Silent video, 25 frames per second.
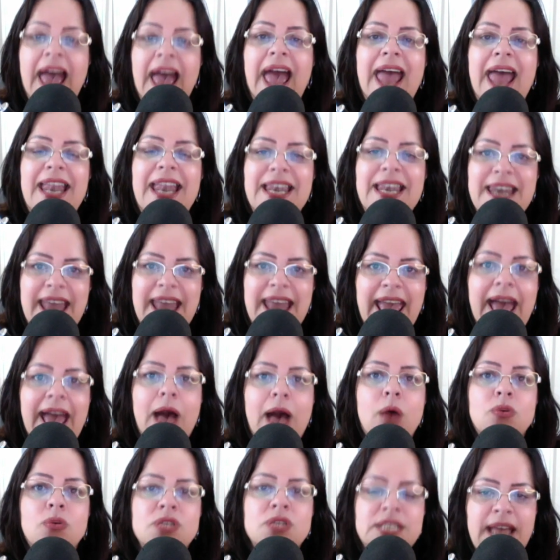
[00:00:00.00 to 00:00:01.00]
and
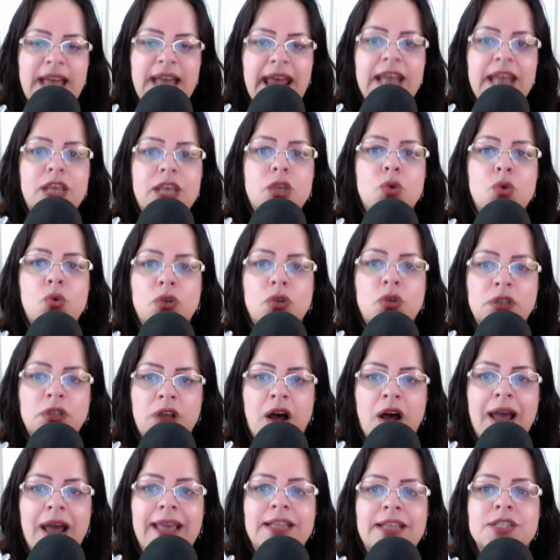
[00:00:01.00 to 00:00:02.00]
now take your
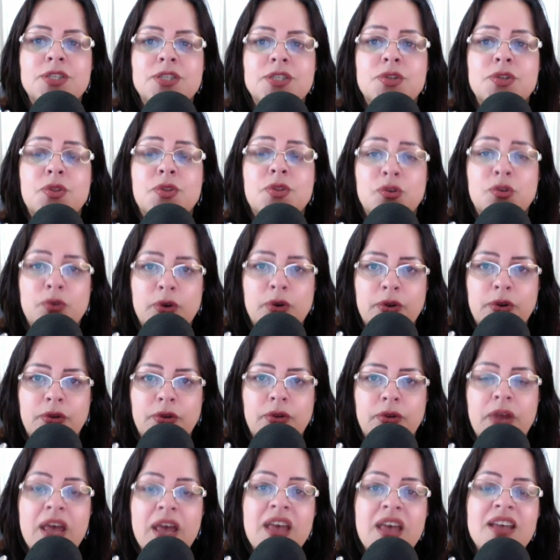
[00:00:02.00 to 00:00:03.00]
clients
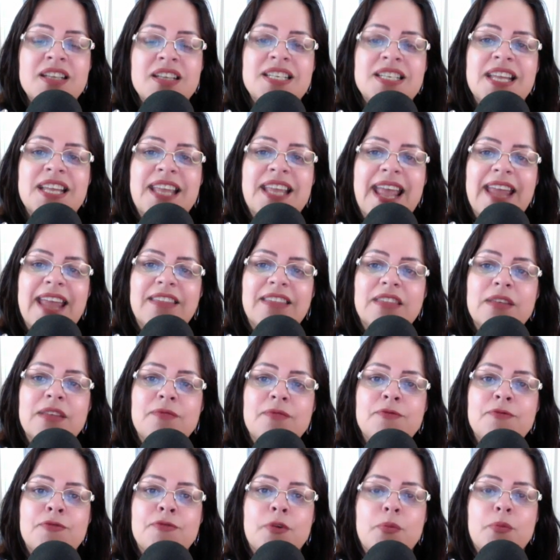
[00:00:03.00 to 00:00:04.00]
through to get
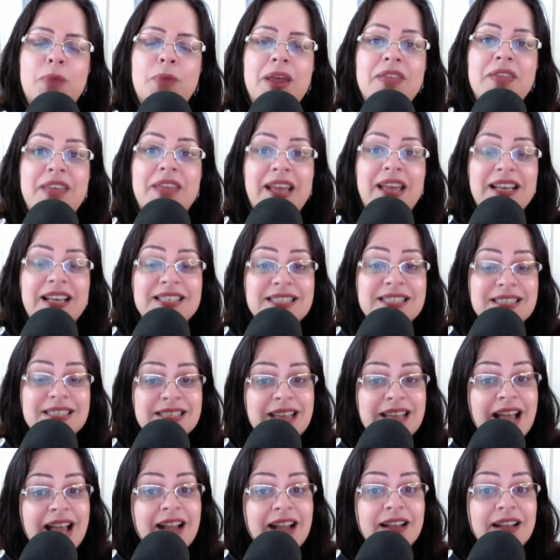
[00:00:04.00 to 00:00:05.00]
them from where they are
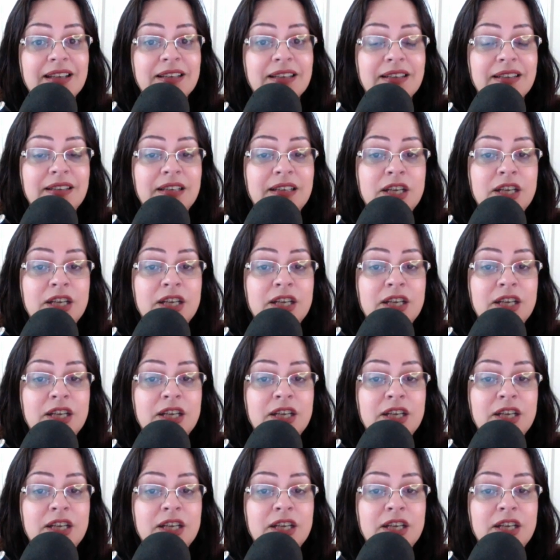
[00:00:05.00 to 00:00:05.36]
stuck